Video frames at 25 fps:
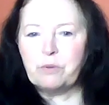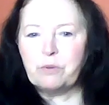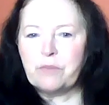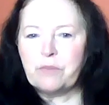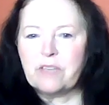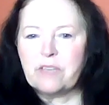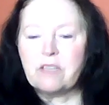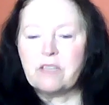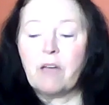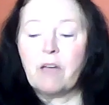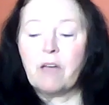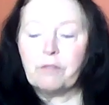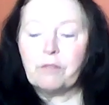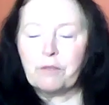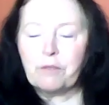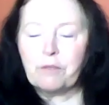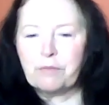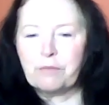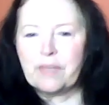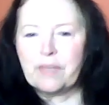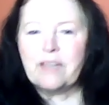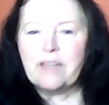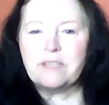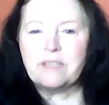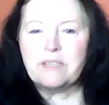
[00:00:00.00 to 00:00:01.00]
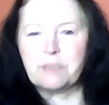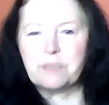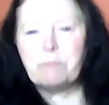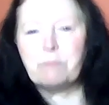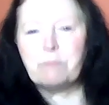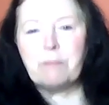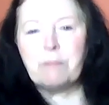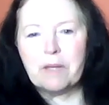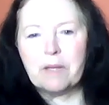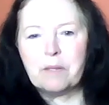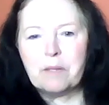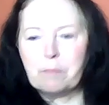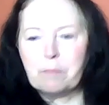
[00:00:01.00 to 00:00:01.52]
There's other things
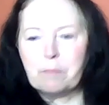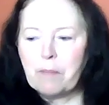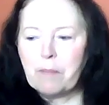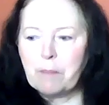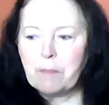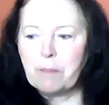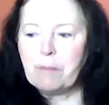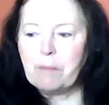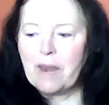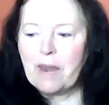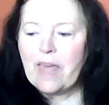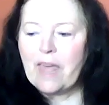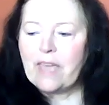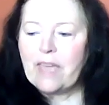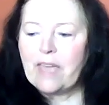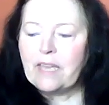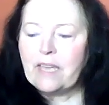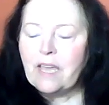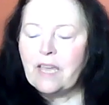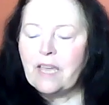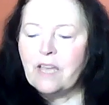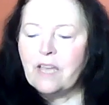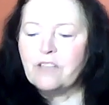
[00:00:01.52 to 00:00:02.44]
at play,